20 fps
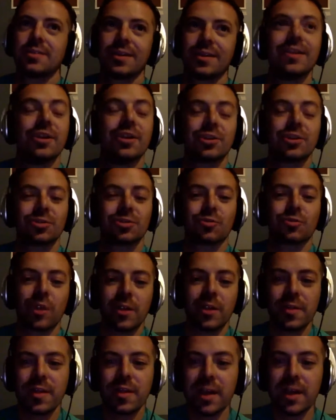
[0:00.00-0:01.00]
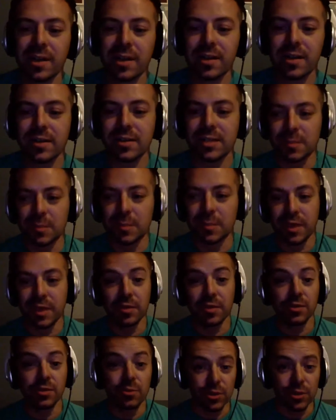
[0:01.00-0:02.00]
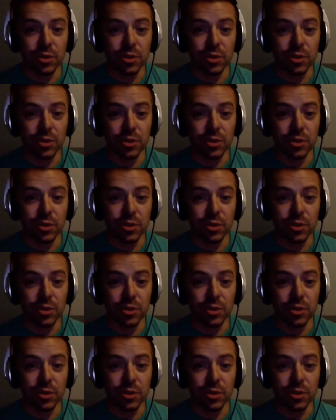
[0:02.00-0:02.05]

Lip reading: initial run there, and some of the other newer